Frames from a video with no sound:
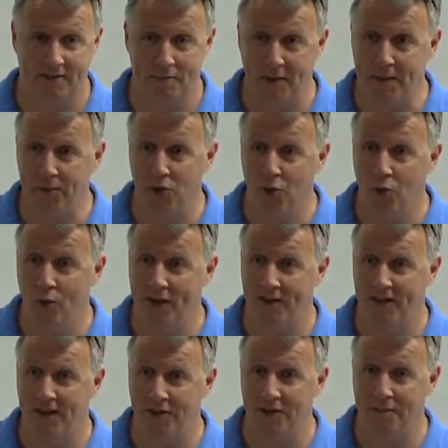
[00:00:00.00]
People who win the
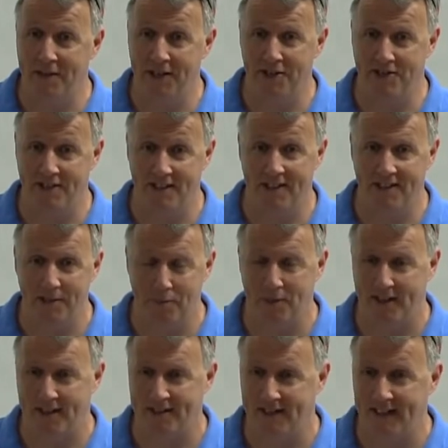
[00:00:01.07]
100 meters in the
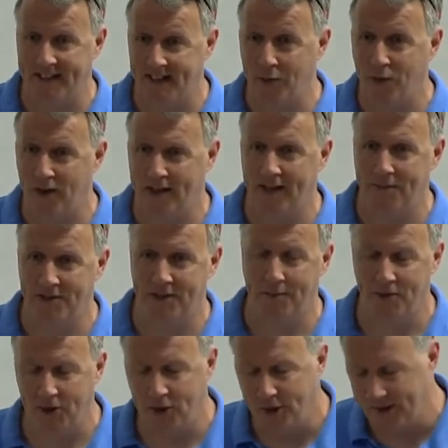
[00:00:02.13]
Olympics, like they walk up to them
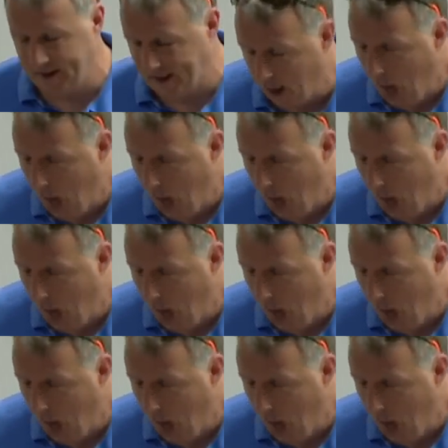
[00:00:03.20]
and they're going like,